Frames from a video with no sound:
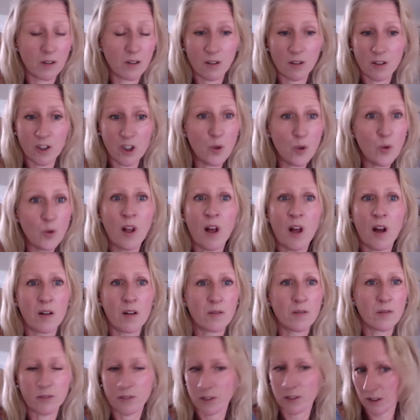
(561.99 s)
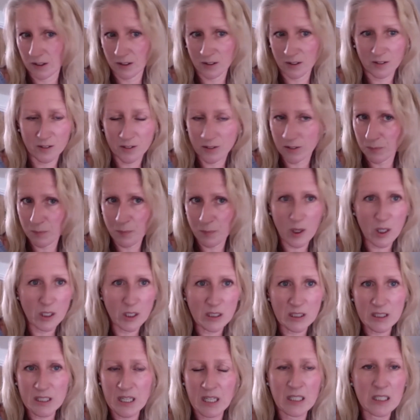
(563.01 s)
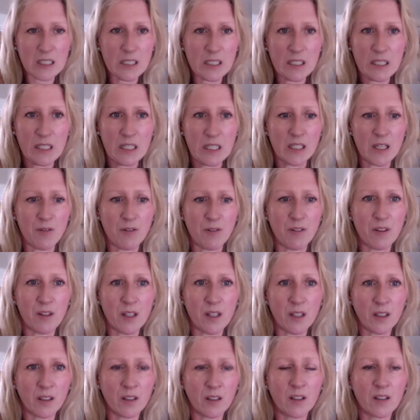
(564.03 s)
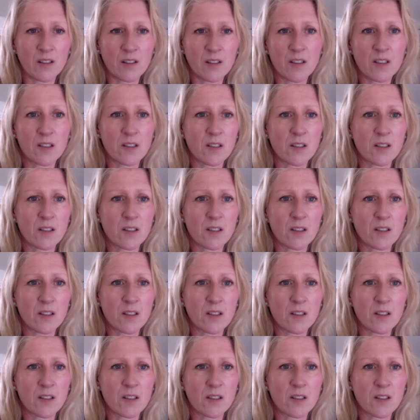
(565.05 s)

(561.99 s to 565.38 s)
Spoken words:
you love and personality and everything, and